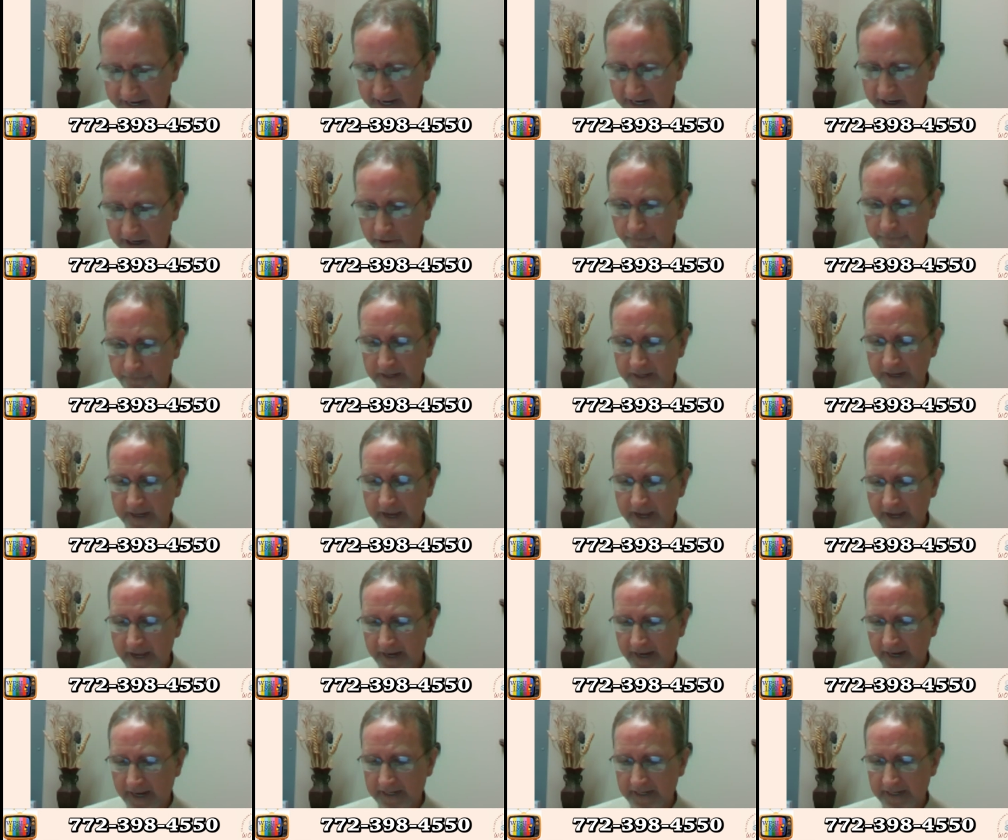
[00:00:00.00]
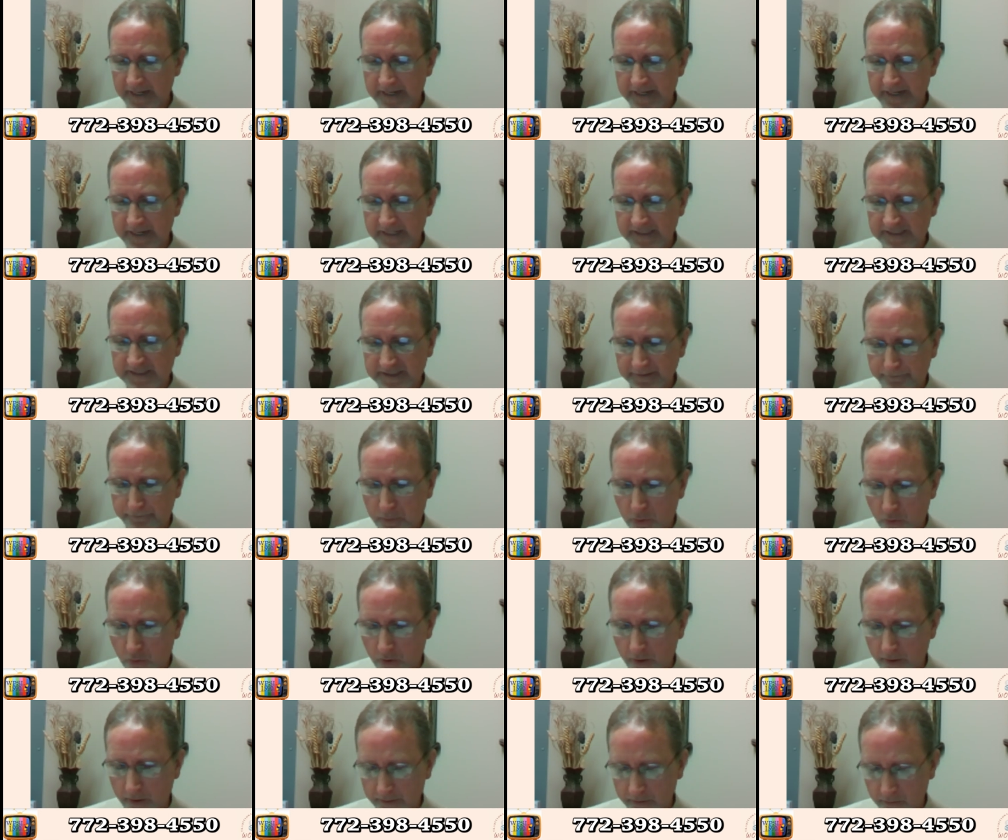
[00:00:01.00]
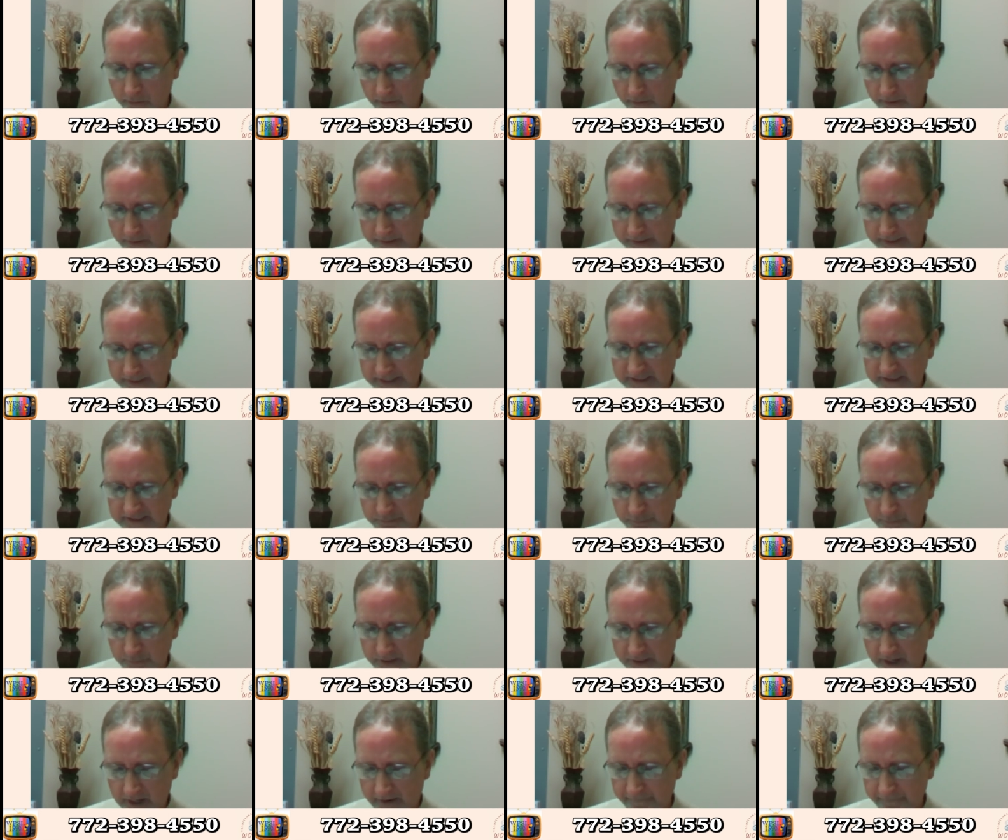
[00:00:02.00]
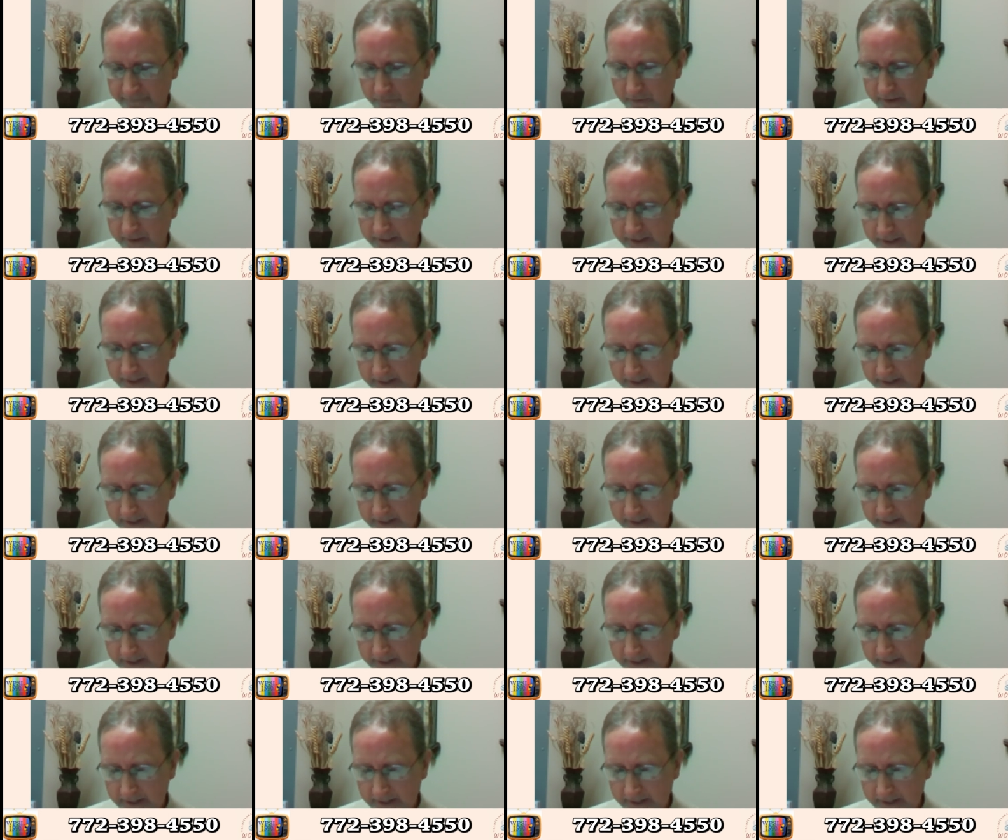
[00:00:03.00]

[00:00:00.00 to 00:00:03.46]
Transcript: healthy and it needs support or it needs recovery.